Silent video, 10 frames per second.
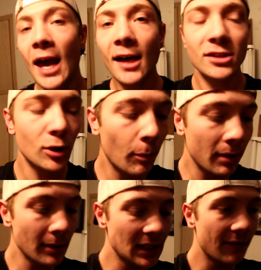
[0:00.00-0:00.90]
Yeah, so
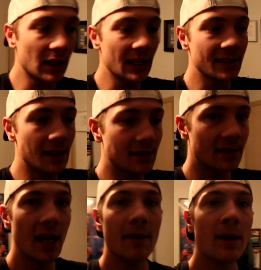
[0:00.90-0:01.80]
pretty much everything is the
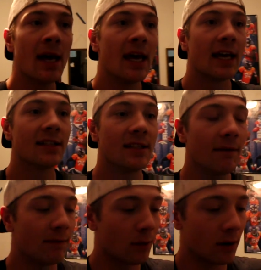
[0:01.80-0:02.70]
same
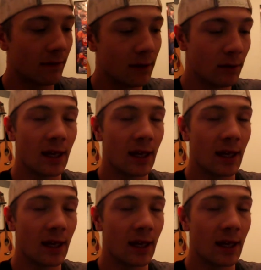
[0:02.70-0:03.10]
except for a few